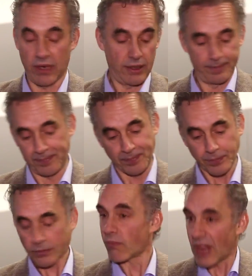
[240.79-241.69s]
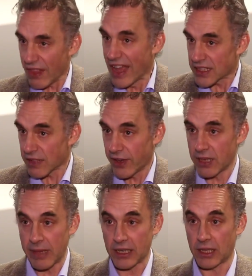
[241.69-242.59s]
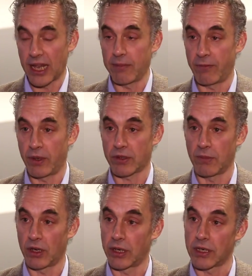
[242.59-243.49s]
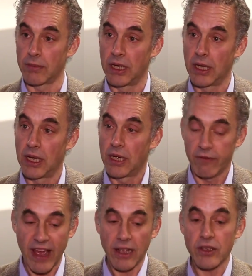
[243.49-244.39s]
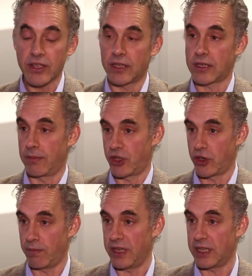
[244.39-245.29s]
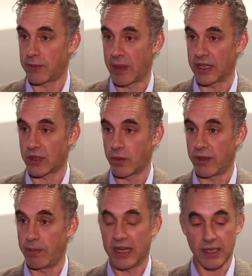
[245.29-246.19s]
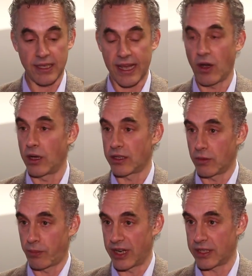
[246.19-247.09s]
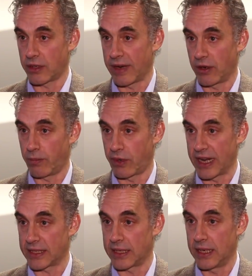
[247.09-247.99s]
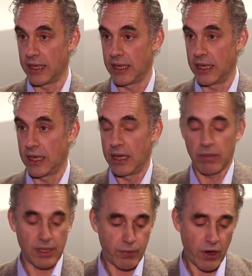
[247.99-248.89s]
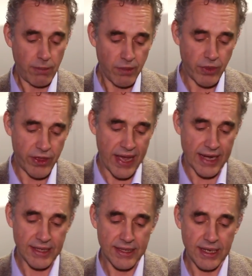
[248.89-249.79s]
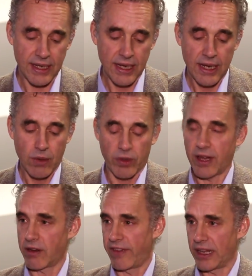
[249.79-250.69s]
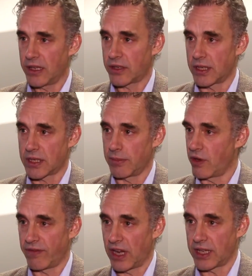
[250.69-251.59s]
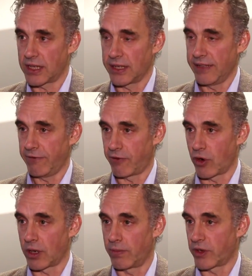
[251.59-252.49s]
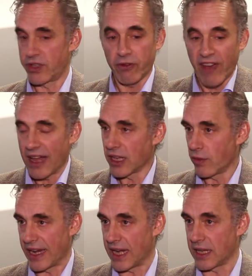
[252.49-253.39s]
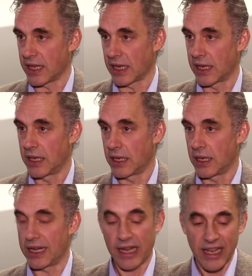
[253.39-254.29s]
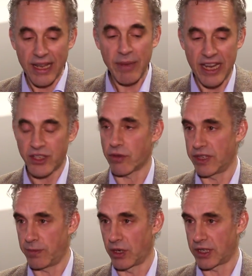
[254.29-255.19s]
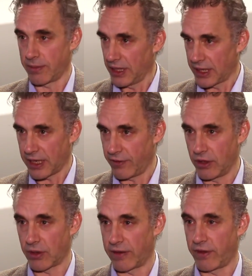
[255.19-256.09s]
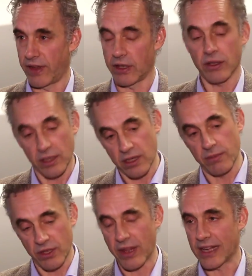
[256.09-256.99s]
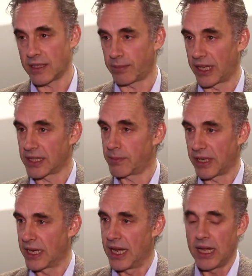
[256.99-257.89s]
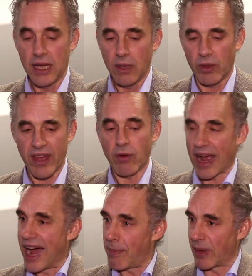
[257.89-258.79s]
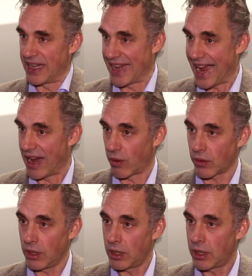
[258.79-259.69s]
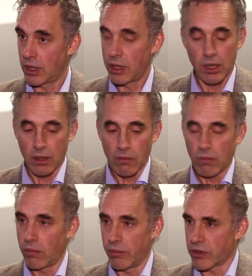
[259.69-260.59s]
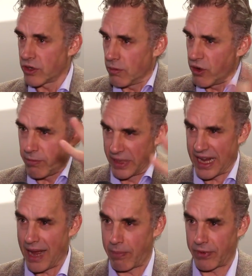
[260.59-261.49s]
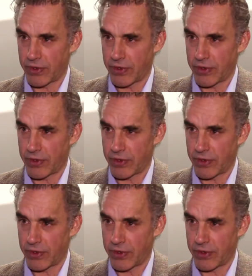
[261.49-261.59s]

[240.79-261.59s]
Well, that's the fundamental claim of postmodernism. Value systems should be dispensed with because they cause oppressor and oppressed. But the problem with that is that without a value system, you have nothing to live for. There's no value in anything. It eliminates your responsibility if you don't have a value system, so that's a plus. But without up and down, there's no movement up.